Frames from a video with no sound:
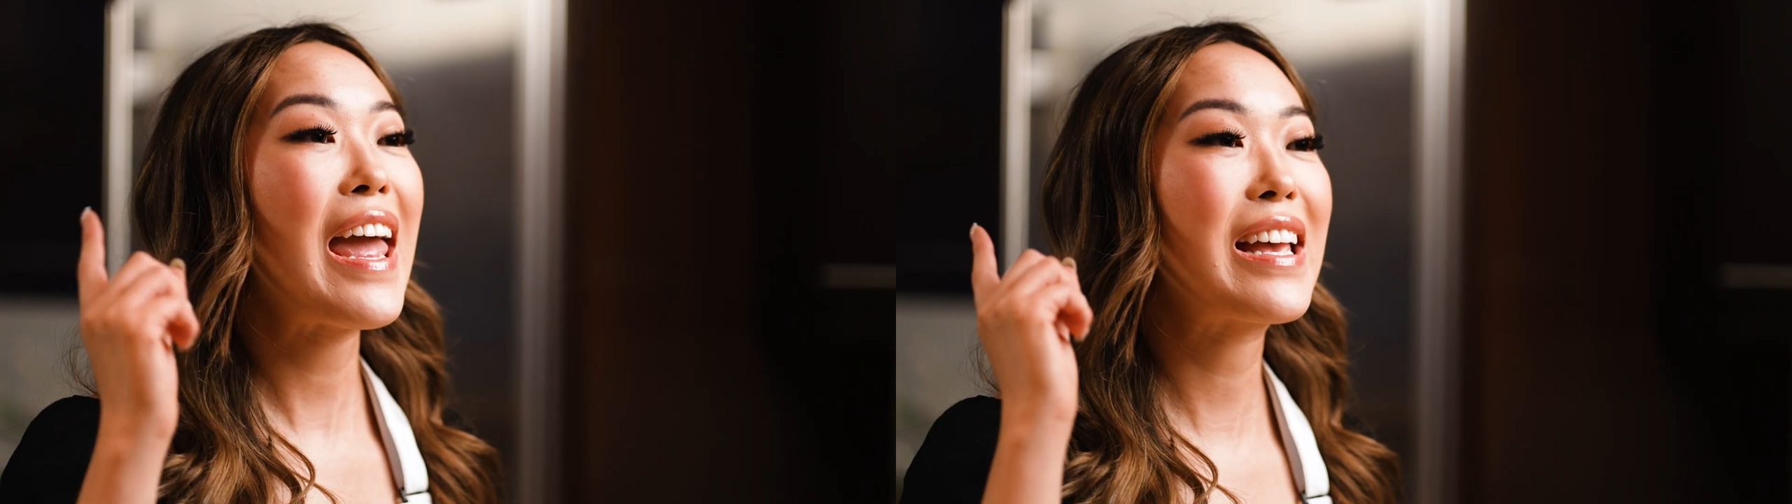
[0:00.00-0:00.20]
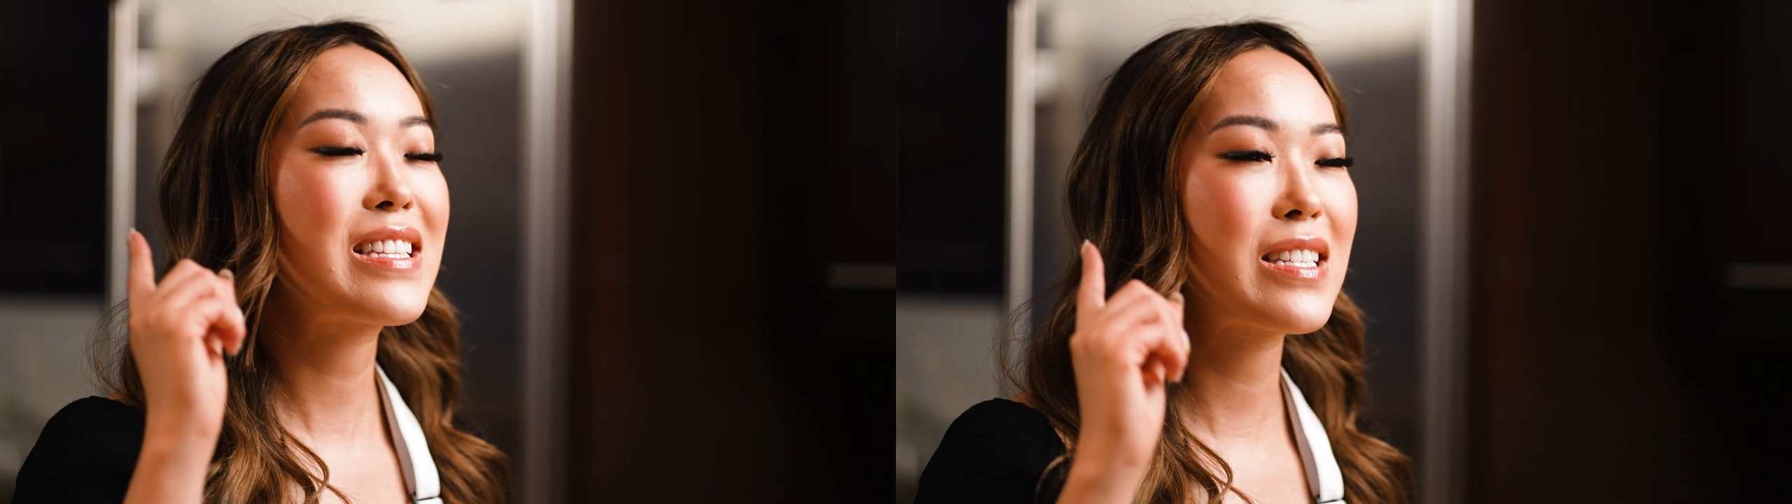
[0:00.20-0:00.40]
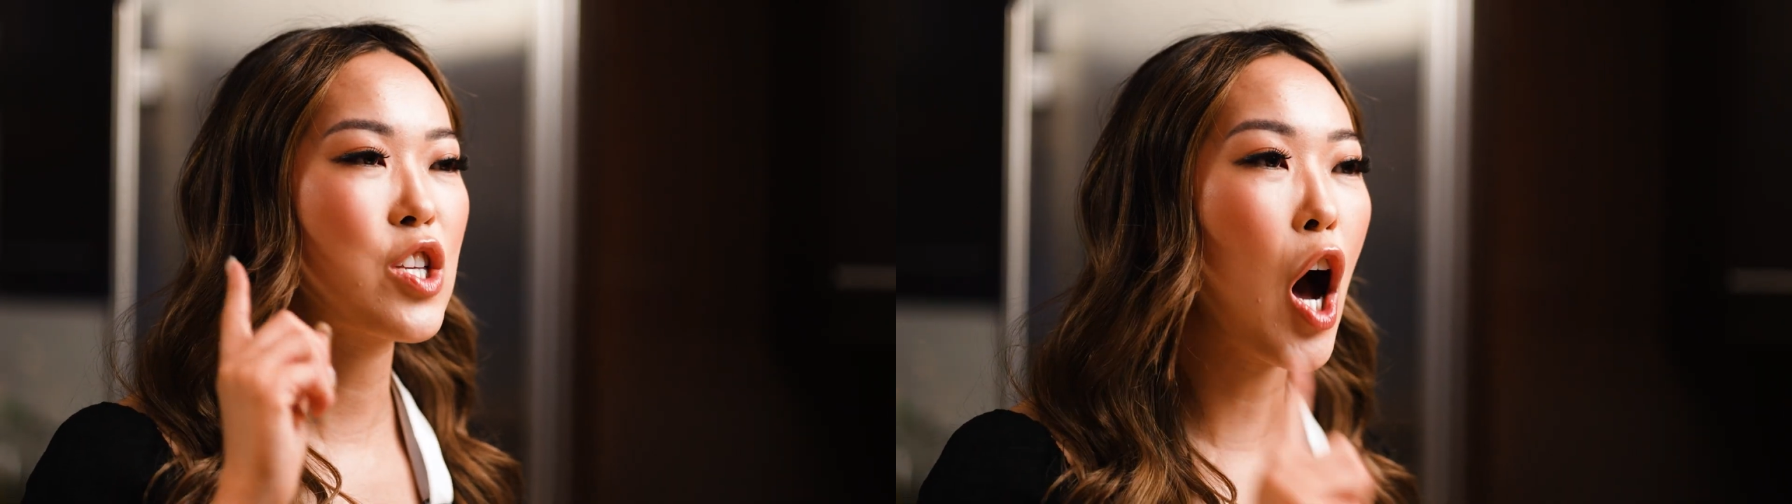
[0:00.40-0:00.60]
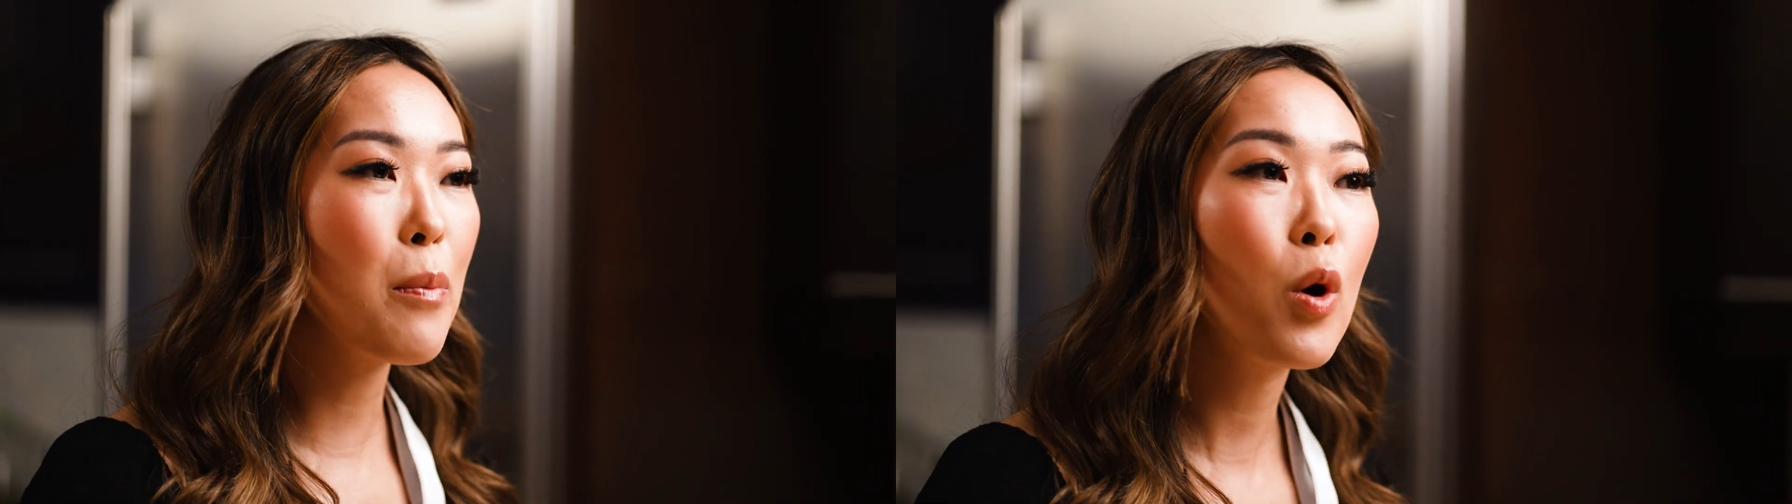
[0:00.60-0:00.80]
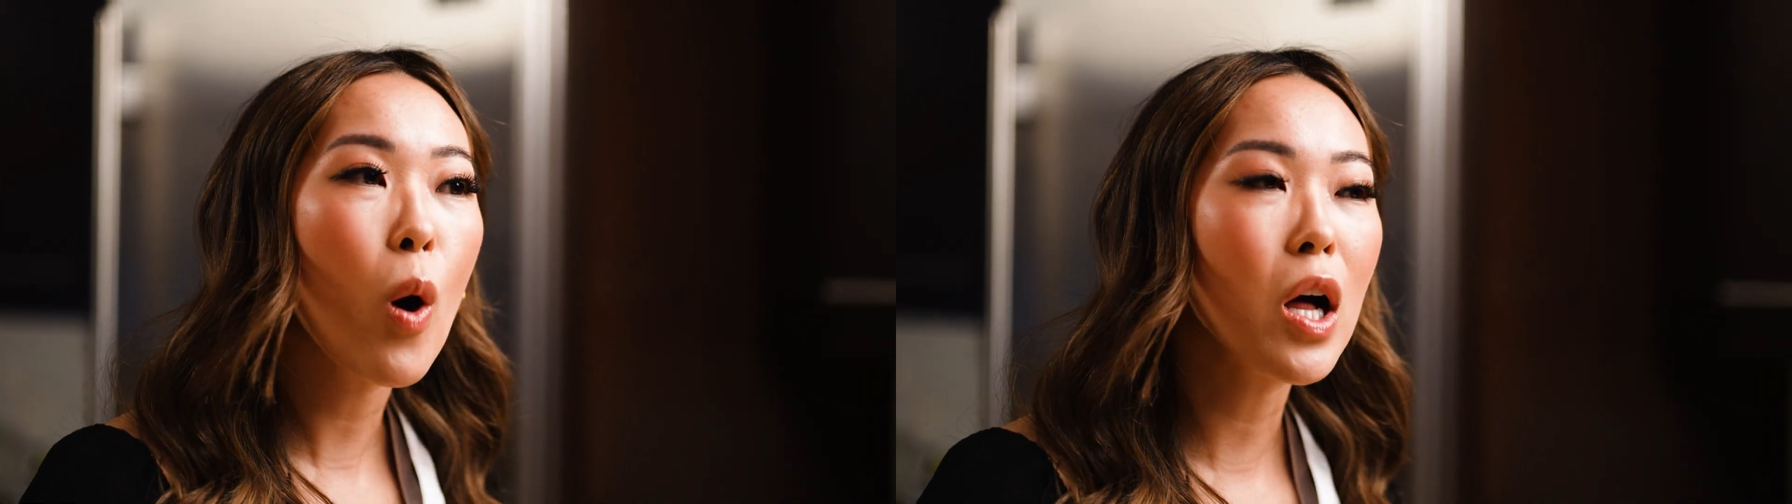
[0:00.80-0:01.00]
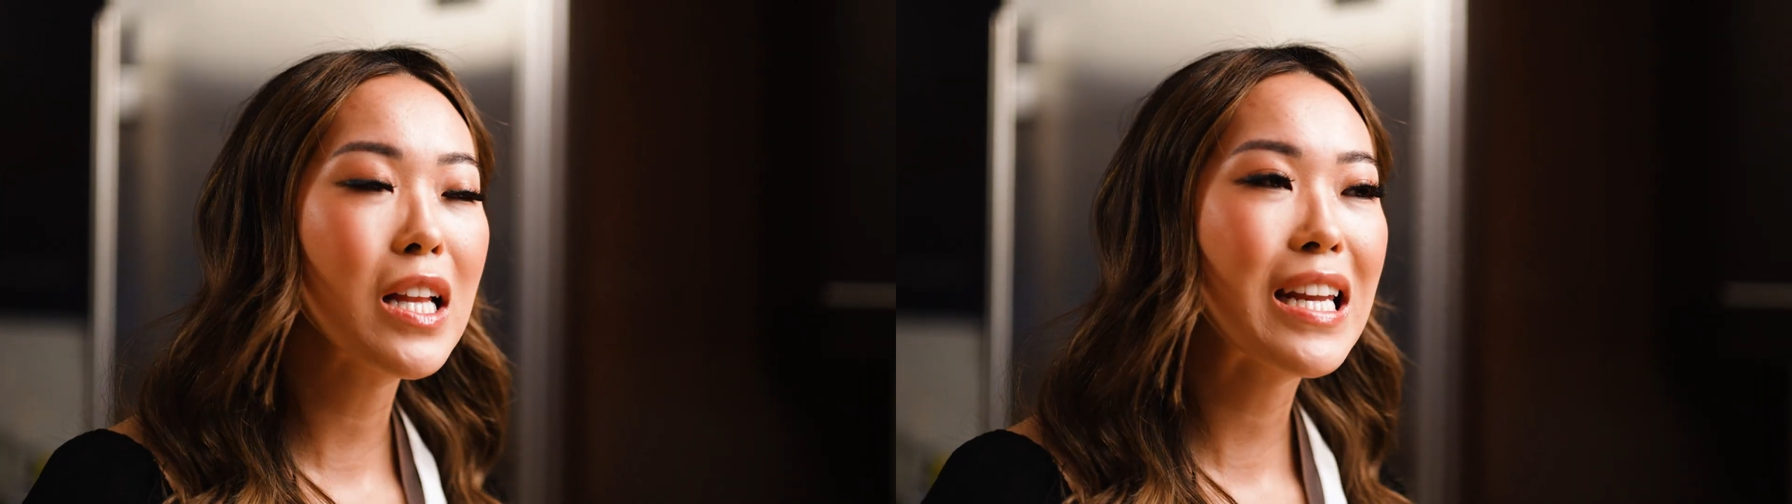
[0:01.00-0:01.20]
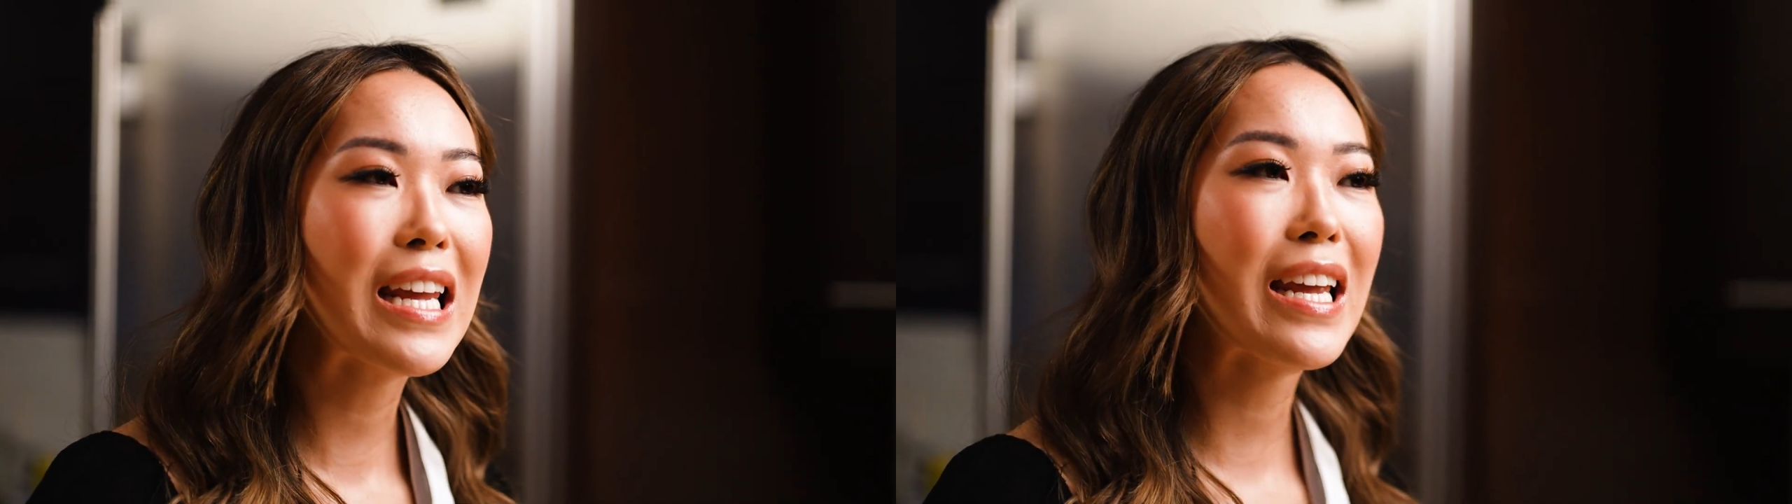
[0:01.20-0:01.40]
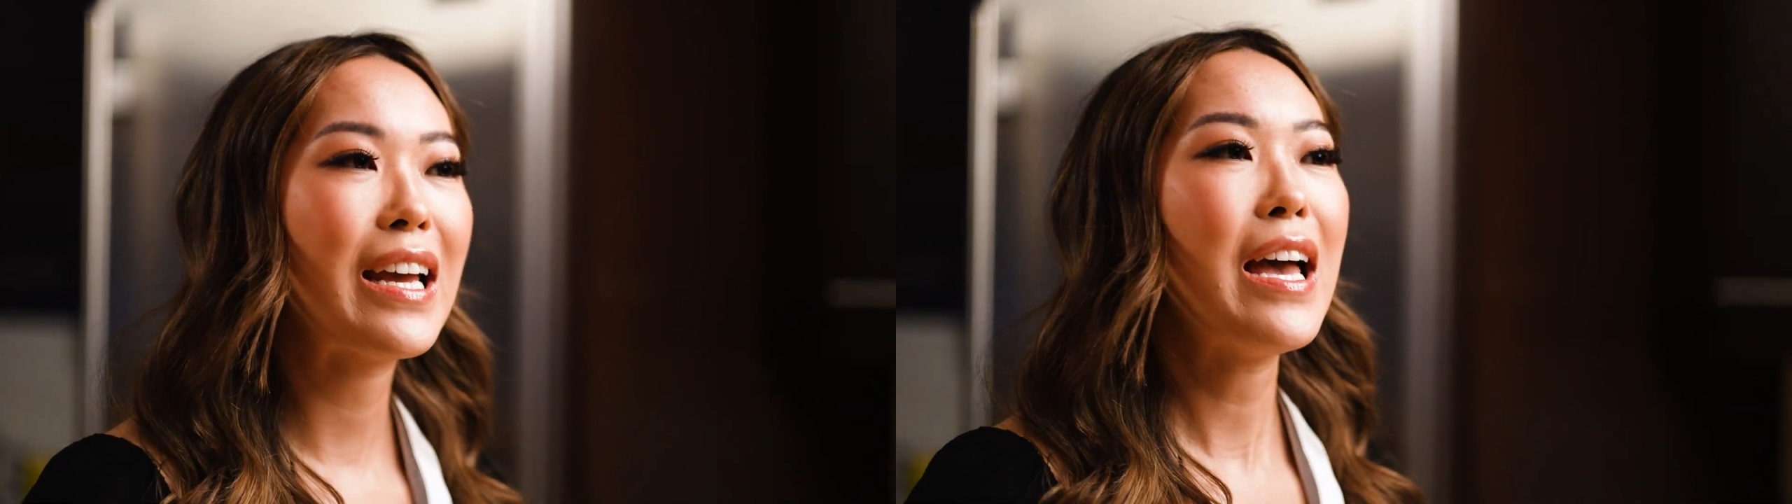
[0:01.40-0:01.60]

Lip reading: It's top quality,